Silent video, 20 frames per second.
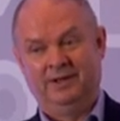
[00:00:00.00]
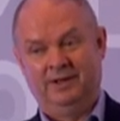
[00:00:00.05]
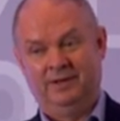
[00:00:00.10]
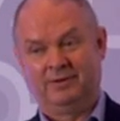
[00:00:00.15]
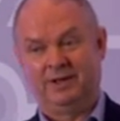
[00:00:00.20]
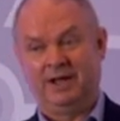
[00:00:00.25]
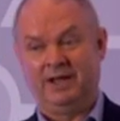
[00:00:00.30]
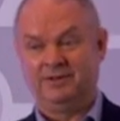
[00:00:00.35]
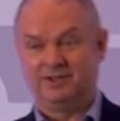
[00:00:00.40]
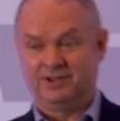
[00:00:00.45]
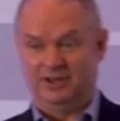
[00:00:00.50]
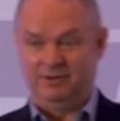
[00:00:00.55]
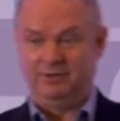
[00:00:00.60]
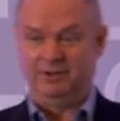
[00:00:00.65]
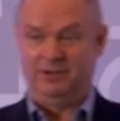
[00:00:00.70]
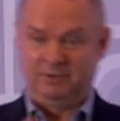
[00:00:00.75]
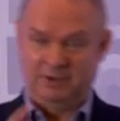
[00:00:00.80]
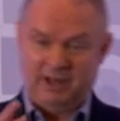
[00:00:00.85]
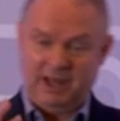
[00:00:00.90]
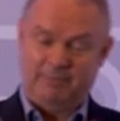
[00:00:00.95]
Okay, so
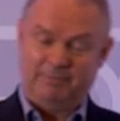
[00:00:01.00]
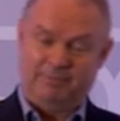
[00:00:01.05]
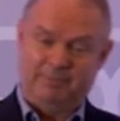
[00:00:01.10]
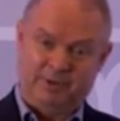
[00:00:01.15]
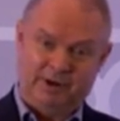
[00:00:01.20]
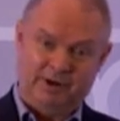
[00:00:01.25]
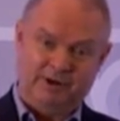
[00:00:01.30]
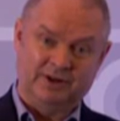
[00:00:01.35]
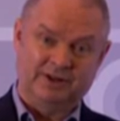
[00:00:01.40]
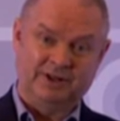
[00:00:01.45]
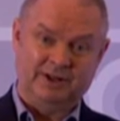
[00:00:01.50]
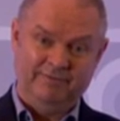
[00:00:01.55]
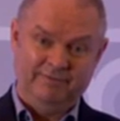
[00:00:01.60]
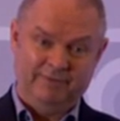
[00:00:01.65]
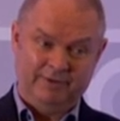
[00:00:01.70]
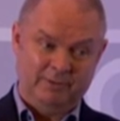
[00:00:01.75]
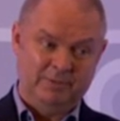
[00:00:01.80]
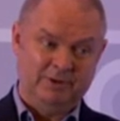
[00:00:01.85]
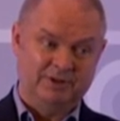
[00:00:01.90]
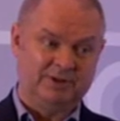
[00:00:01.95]
they'll get product in
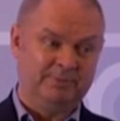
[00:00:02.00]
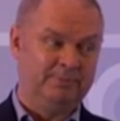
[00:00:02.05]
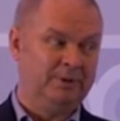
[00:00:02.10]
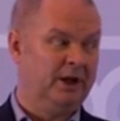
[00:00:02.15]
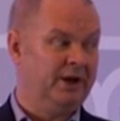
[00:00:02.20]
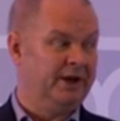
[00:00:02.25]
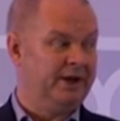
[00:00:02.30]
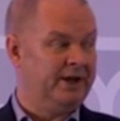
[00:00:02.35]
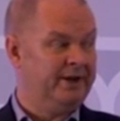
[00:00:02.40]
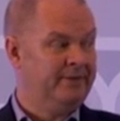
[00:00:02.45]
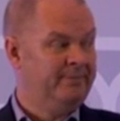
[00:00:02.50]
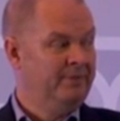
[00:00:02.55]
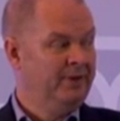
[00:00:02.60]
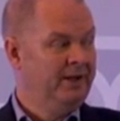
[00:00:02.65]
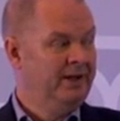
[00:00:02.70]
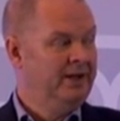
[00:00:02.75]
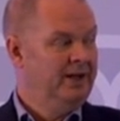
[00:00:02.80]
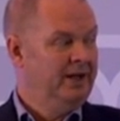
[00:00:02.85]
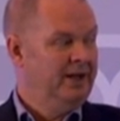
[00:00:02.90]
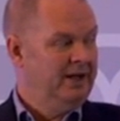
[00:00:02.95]
from a supplier,
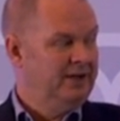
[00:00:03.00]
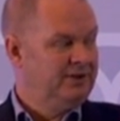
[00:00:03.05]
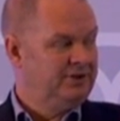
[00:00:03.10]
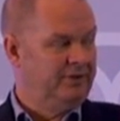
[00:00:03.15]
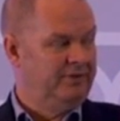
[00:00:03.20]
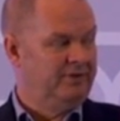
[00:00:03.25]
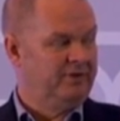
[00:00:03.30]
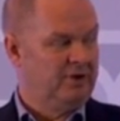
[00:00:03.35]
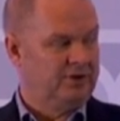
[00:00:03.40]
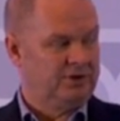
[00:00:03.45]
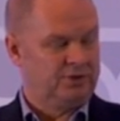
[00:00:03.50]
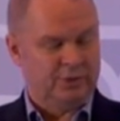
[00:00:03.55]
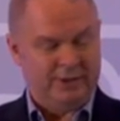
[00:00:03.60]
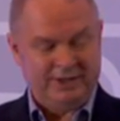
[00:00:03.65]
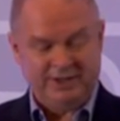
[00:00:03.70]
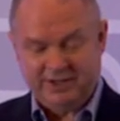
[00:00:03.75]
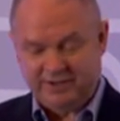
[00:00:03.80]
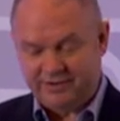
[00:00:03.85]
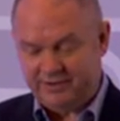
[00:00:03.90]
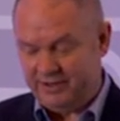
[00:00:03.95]
so they've got
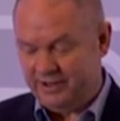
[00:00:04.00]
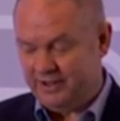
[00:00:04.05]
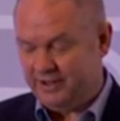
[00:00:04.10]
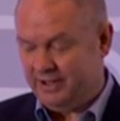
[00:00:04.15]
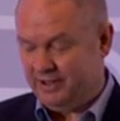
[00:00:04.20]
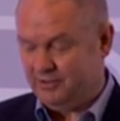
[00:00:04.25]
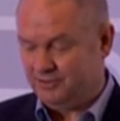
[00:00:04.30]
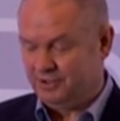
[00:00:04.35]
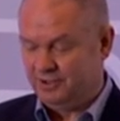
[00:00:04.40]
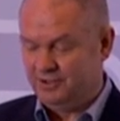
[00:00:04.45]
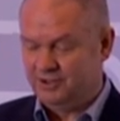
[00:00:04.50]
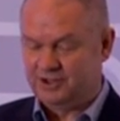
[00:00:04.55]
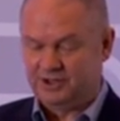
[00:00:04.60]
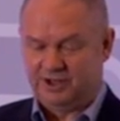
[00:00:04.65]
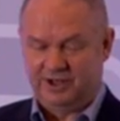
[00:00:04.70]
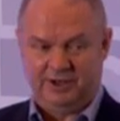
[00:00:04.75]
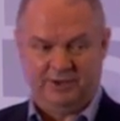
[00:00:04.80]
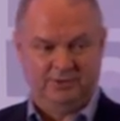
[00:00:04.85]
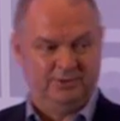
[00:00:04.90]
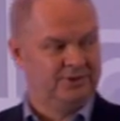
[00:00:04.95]
23,000
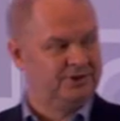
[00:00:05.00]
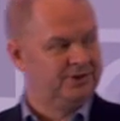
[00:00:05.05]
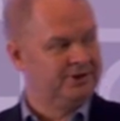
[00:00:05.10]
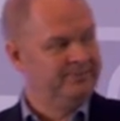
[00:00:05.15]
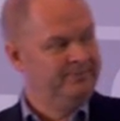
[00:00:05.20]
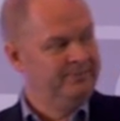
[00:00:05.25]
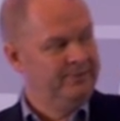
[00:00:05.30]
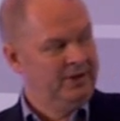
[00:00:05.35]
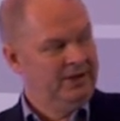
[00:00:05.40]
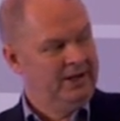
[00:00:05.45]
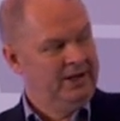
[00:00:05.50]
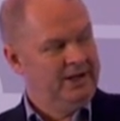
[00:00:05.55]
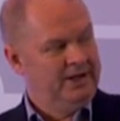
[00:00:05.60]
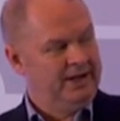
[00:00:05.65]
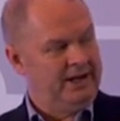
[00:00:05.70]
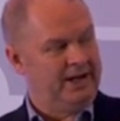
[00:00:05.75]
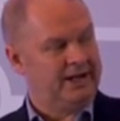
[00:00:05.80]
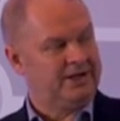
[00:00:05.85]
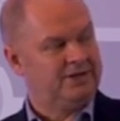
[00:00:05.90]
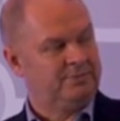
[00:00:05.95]
SKUs,
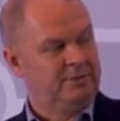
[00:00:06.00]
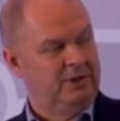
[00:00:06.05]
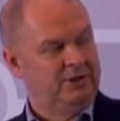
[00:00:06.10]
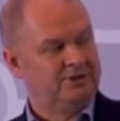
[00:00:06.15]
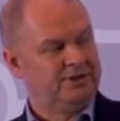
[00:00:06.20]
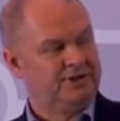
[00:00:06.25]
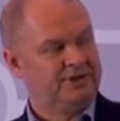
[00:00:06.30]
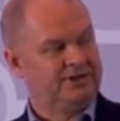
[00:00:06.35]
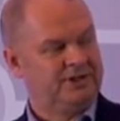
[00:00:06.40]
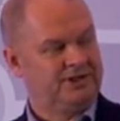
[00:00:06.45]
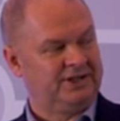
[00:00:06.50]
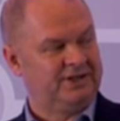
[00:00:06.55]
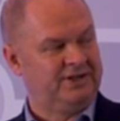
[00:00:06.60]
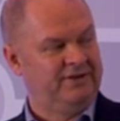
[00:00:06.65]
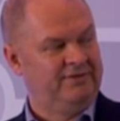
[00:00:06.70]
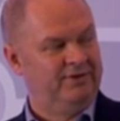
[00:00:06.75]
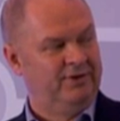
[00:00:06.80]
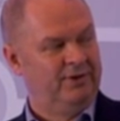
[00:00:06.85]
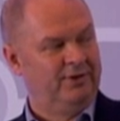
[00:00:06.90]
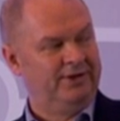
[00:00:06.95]
it explodes to
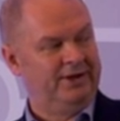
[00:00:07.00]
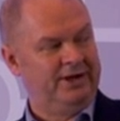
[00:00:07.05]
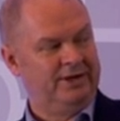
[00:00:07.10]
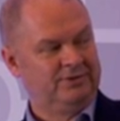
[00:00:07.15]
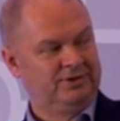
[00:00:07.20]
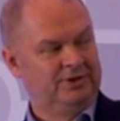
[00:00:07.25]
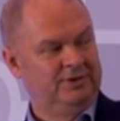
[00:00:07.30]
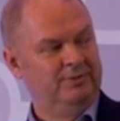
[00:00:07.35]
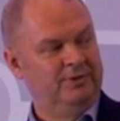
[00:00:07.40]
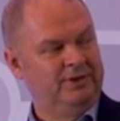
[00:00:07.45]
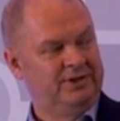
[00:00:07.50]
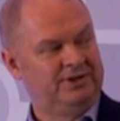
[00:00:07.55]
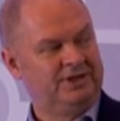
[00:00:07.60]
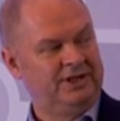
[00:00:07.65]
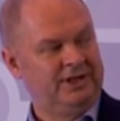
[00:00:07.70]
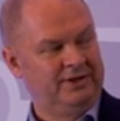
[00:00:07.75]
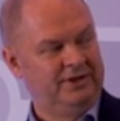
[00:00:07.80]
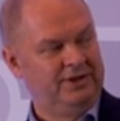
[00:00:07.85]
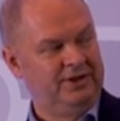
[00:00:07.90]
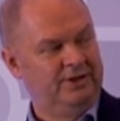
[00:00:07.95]
64,000 with the
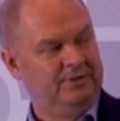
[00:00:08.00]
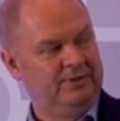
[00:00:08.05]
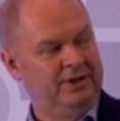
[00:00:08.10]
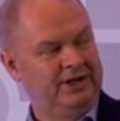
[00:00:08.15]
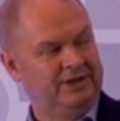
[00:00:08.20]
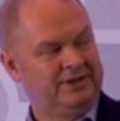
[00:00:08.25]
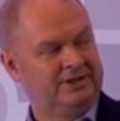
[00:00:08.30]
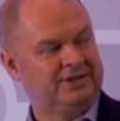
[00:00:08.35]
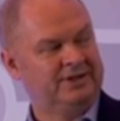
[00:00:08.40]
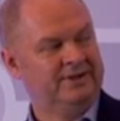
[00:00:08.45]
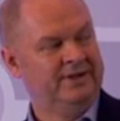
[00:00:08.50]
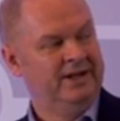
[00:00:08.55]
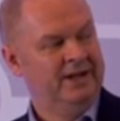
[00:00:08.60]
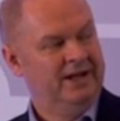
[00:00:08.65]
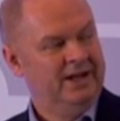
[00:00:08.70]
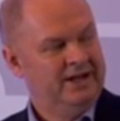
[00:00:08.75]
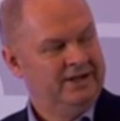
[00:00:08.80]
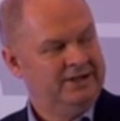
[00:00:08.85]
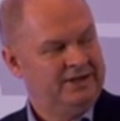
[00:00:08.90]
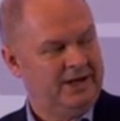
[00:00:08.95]
selling units,
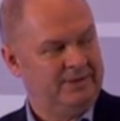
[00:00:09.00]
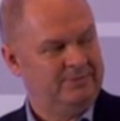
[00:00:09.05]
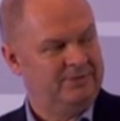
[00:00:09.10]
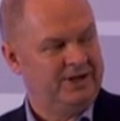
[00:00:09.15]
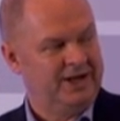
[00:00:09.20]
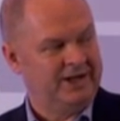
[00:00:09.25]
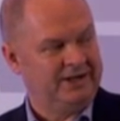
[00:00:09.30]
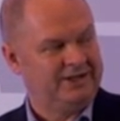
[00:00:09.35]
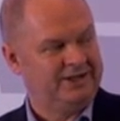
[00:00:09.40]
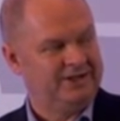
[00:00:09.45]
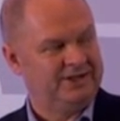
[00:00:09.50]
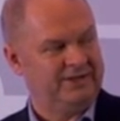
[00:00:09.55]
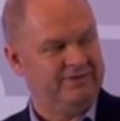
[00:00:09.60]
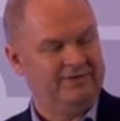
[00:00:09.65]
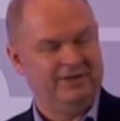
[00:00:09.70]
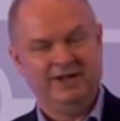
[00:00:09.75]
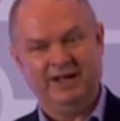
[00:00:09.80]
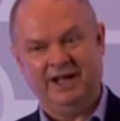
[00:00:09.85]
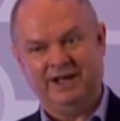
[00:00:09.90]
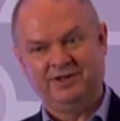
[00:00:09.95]
times
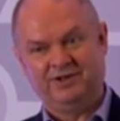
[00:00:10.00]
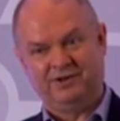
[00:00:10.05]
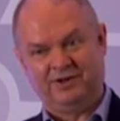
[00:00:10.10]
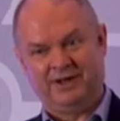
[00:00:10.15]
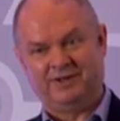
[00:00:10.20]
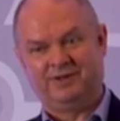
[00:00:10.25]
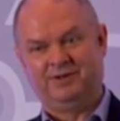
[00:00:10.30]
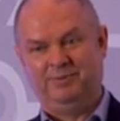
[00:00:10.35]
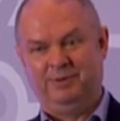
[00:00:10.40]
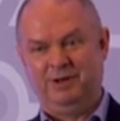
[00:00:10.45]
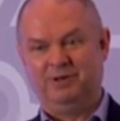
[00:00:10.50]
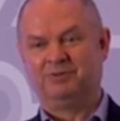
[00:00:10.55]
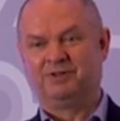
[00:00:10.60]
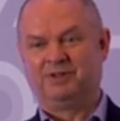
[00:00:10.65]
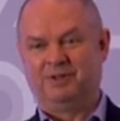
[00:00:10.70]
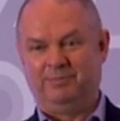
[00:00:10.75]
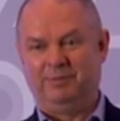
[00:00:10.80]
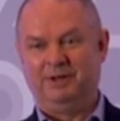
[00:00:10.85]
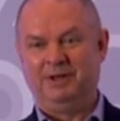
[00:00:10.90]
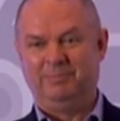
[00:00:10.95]
97 data attributes
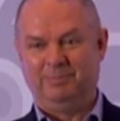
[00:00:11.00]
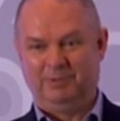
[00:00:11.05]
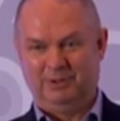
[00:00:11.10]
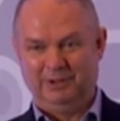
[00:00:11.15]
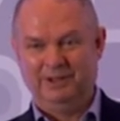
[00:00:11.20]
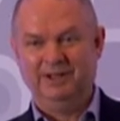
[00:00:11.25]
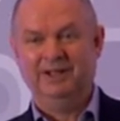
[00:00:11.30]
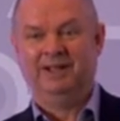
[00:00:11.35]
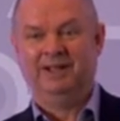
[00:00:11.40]
that people